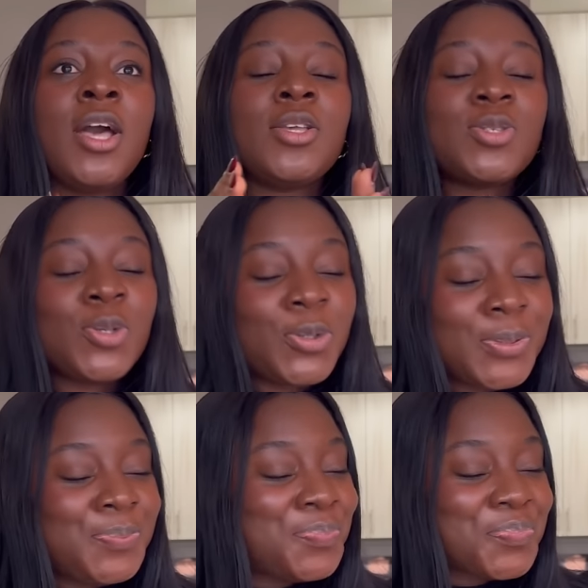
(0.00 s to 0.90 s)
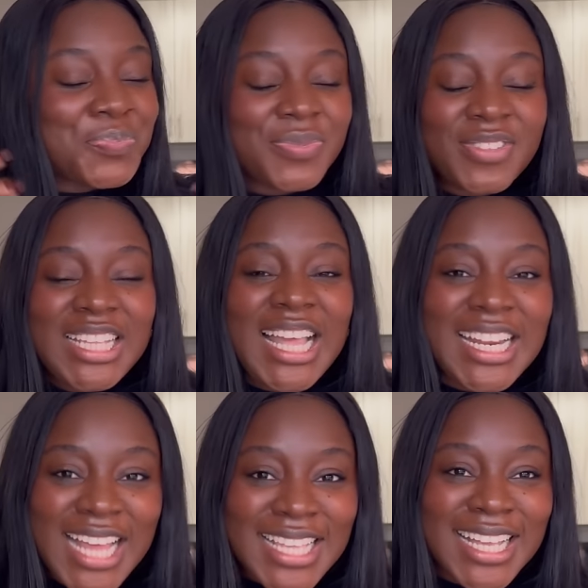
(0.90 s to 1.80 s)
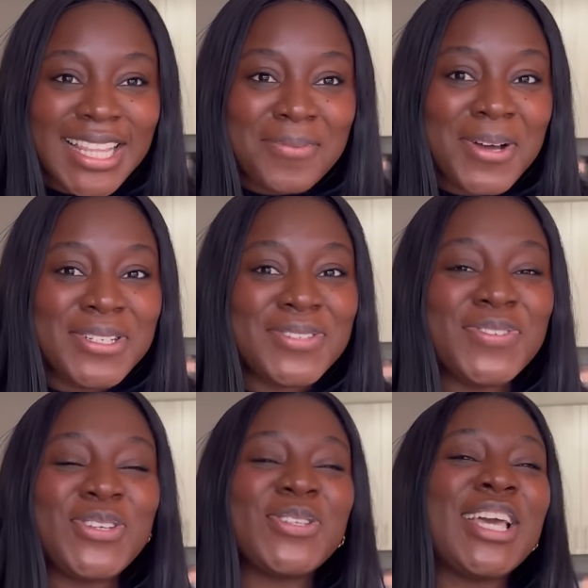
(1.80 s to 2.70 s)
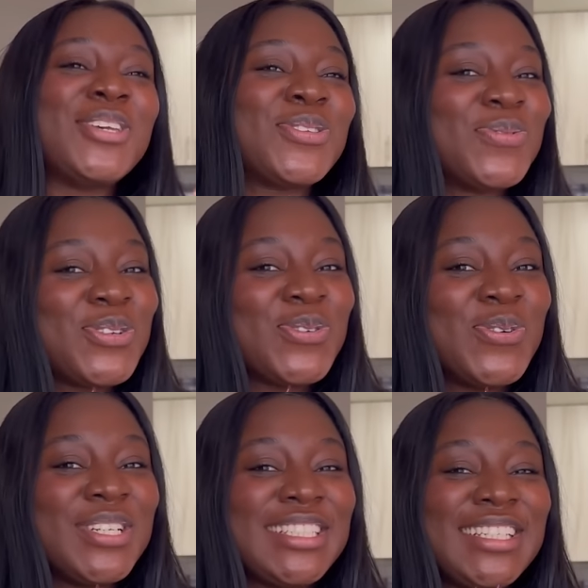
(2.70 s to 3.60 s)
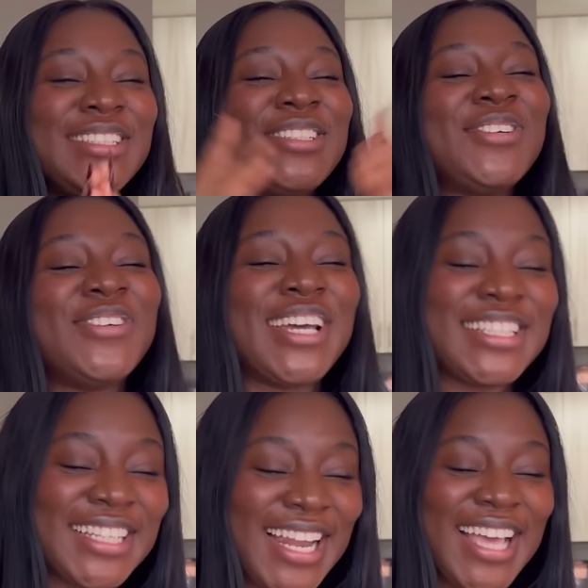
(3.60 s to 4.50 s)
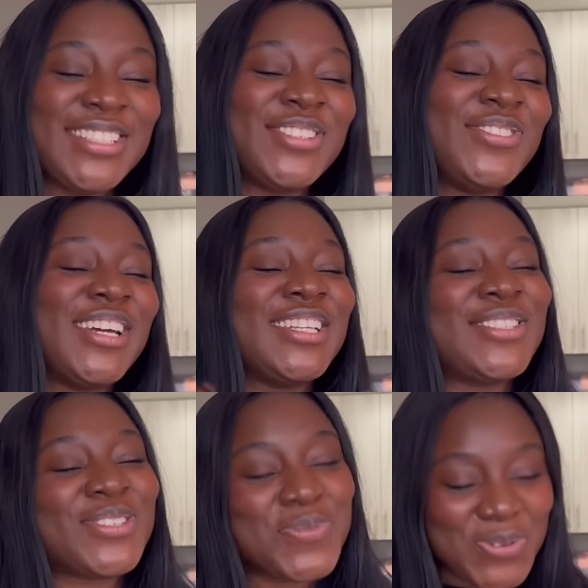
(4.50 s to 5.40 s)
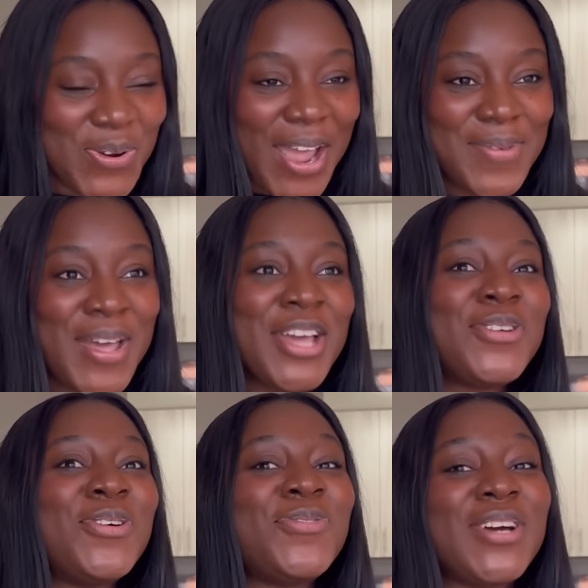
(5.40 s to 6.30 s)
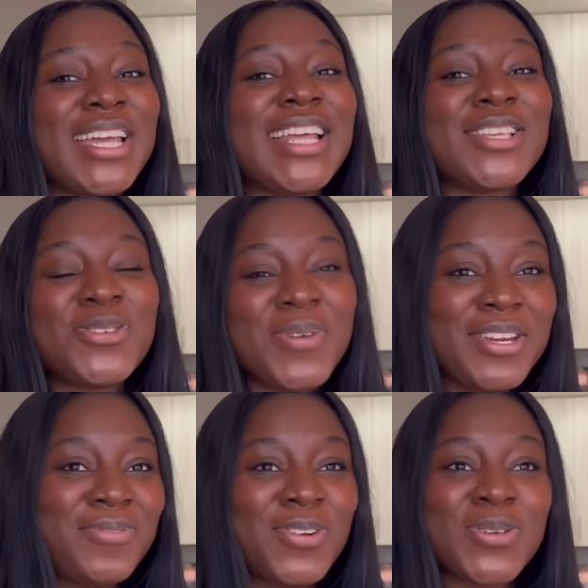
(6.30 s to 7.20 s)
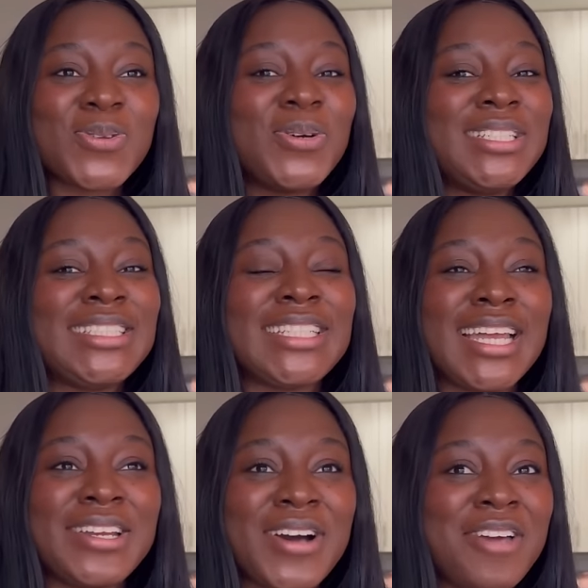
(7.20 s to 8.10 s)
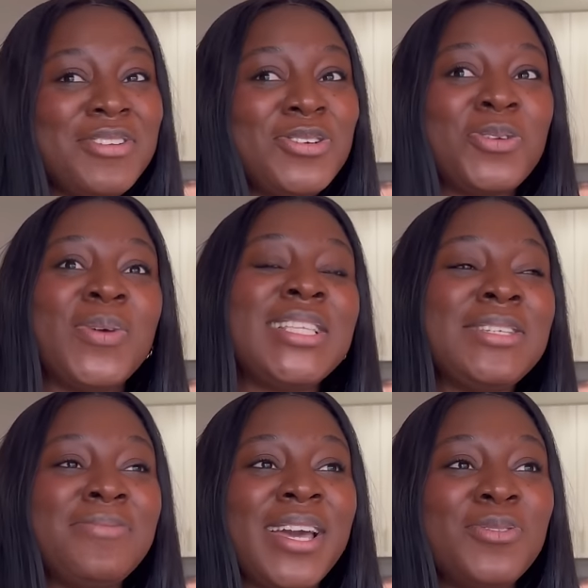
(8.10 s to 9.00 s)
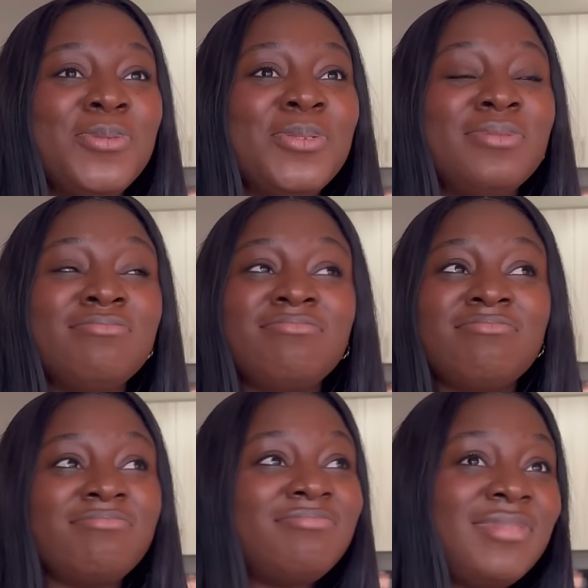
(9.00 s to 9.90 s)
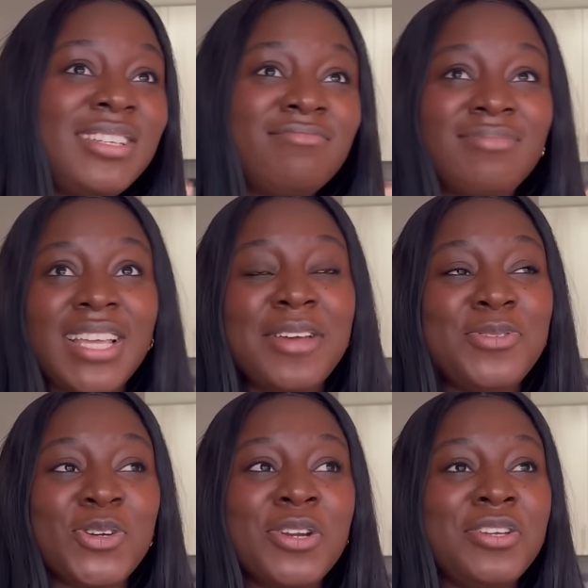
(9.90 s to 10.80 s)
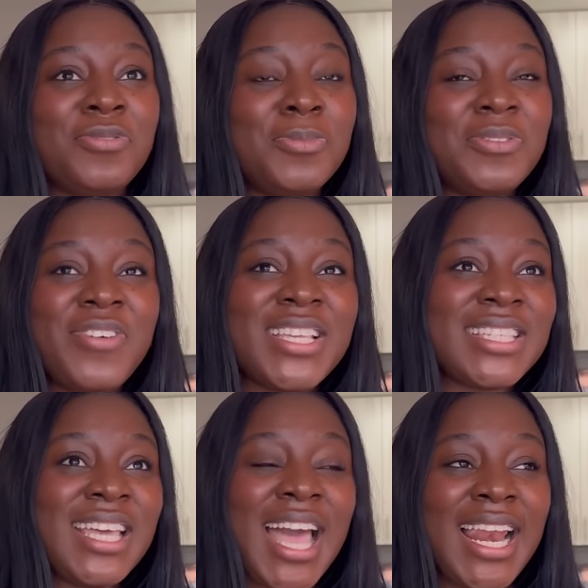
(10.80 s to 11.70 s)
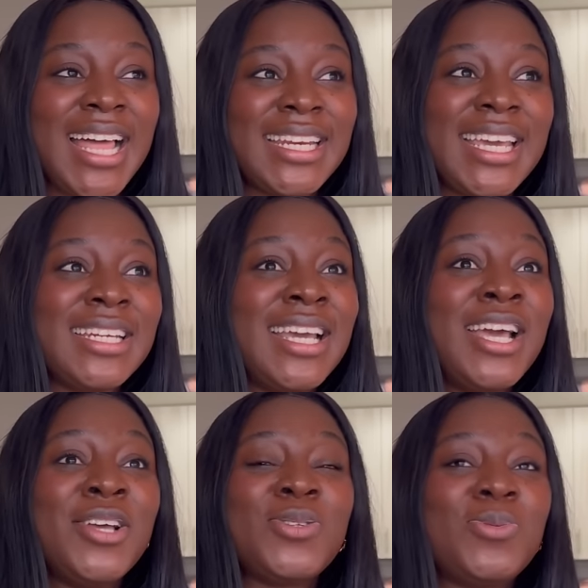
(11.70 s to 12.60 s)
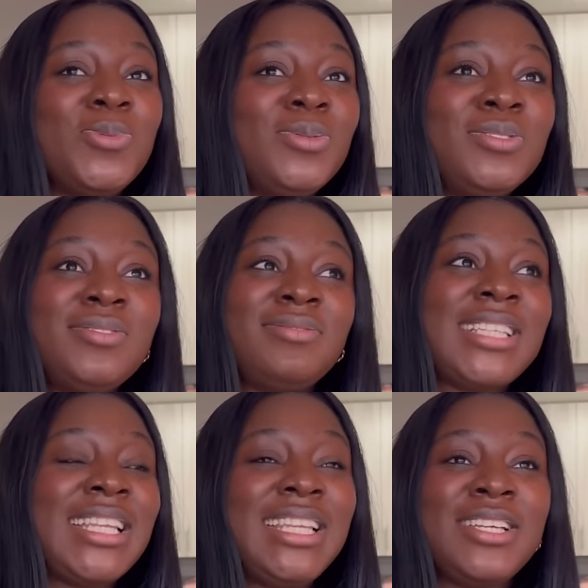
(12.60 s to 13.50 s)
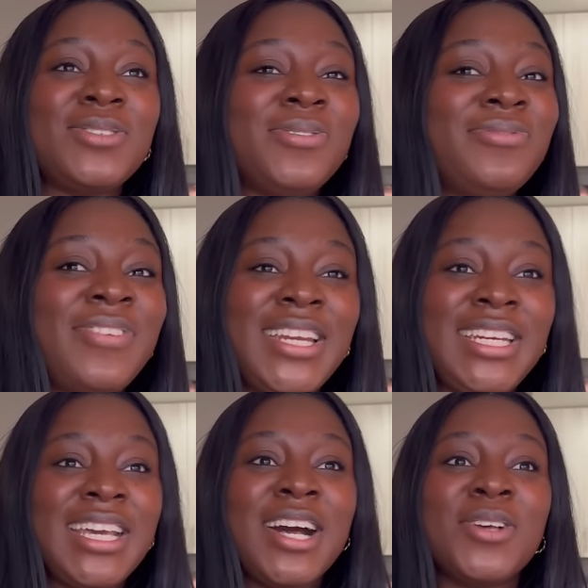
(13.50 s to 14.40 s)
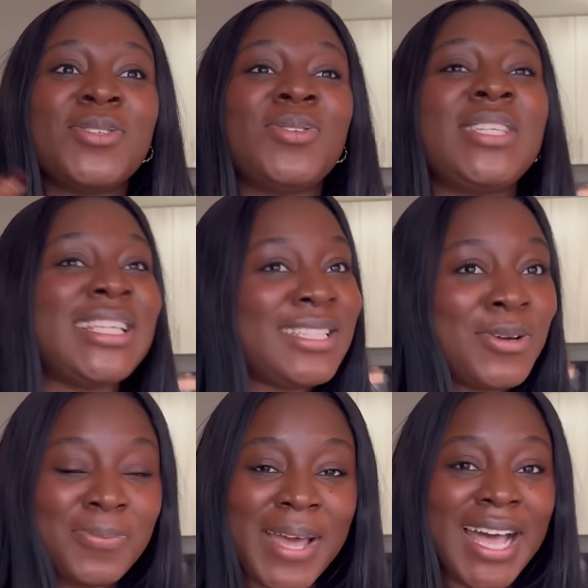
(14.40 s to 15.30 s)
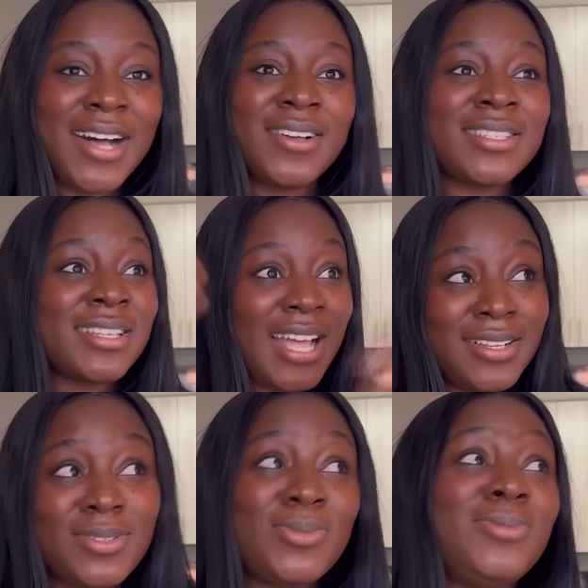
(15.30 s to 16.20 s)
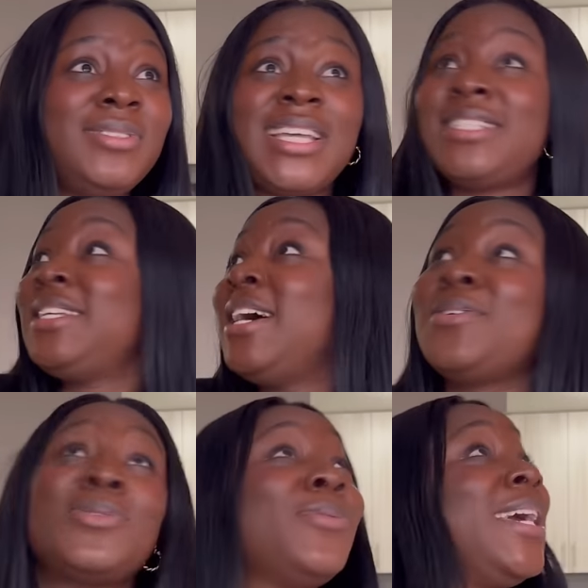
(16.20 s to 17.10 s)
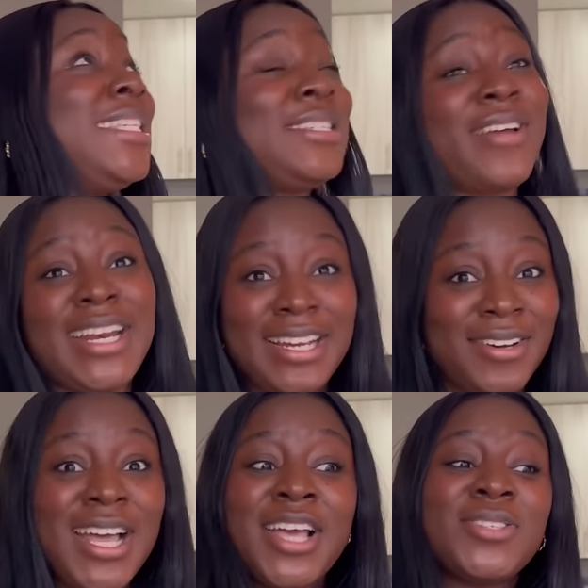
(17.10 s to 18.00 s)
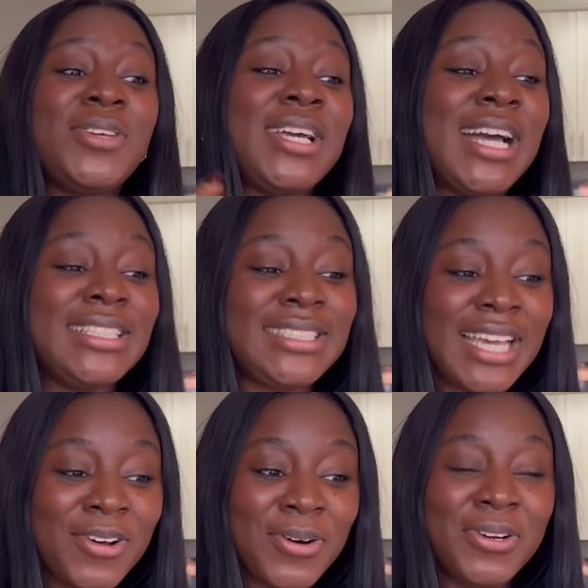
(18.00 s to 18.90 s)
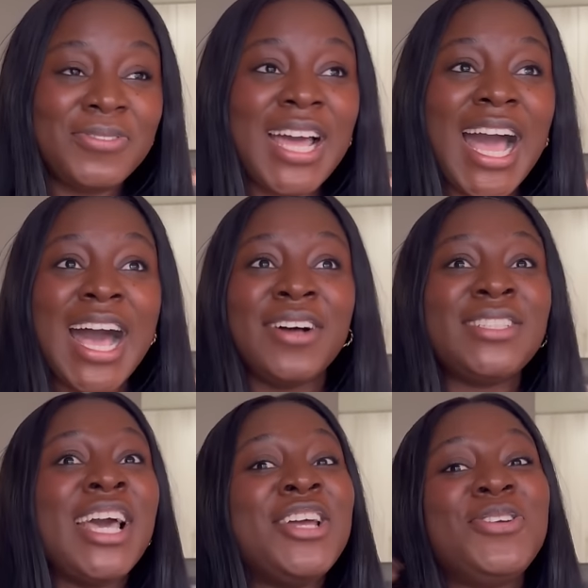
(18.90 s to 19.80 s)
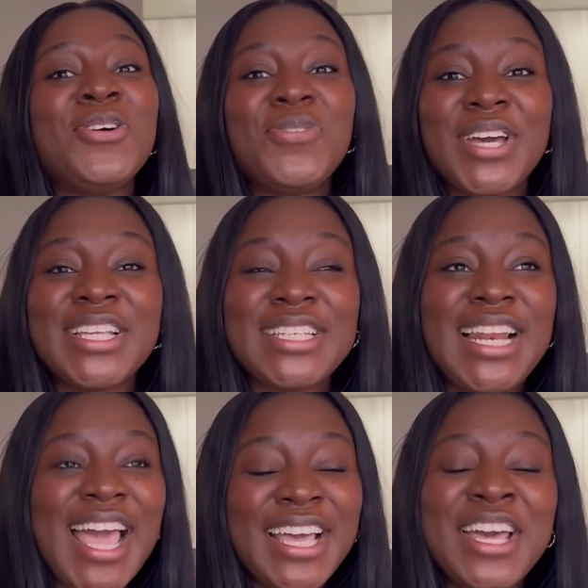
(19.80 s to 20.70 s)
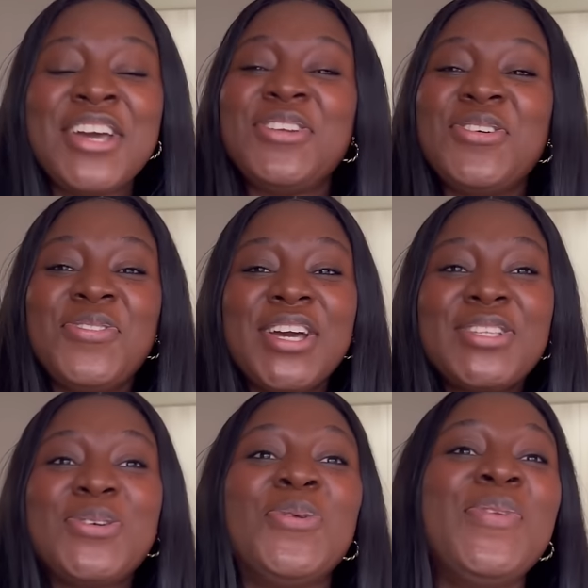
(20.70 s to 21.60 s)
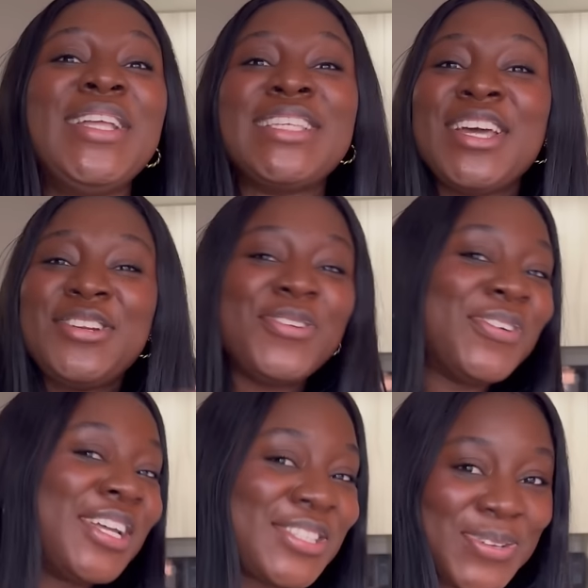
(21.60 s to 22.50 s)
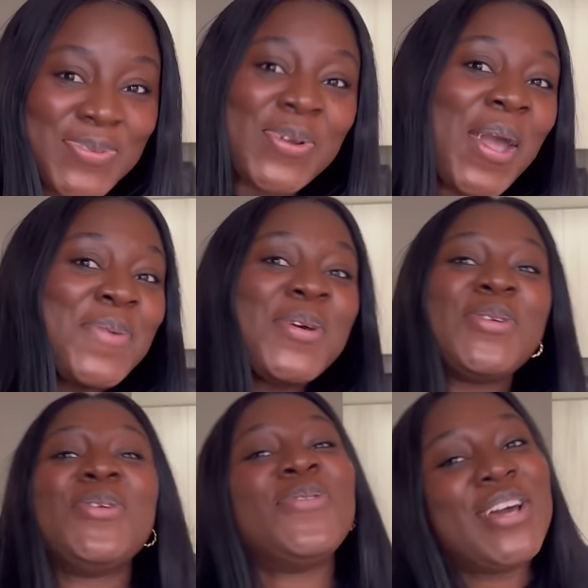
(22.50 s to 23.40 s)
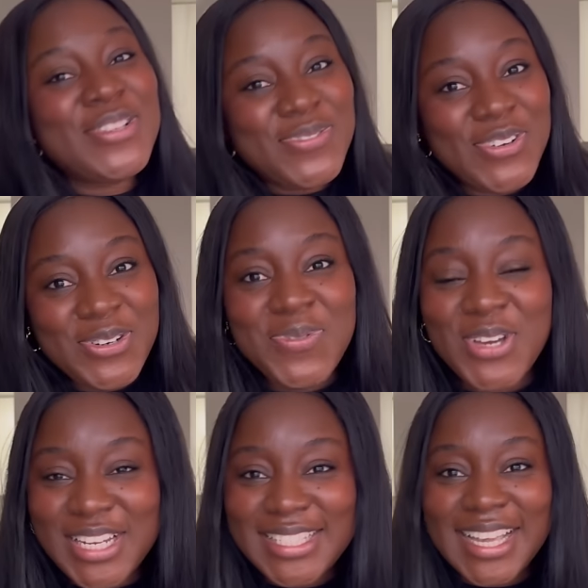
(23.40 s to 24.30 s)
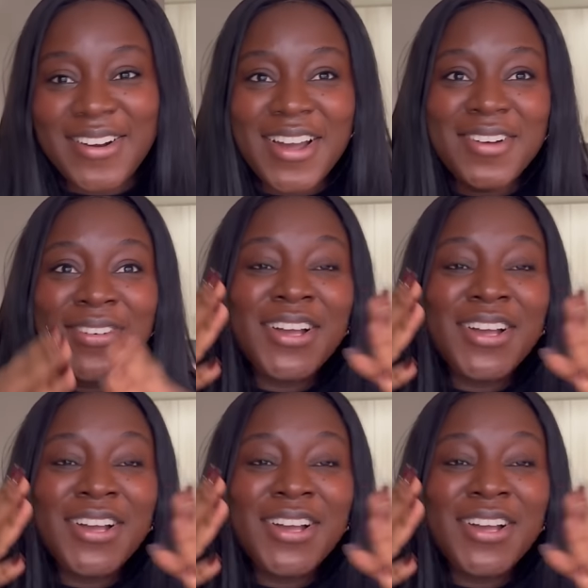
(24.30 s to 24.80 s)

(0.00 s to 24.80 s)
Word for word: So that's that about this video. Thank you so much for watching. Do not forget to like, do not forget to subscribe. Do not forget there are so many vlogs on this channel. I've been documenting my whole um, journey from the first day I landed to settling to finding a house to setting up my house and to getting the house the way it is right now. So you can check all of that out. Do not forget to like, do not forget to comment, do not forget to subscribe, do not forget to follow me on Instagram.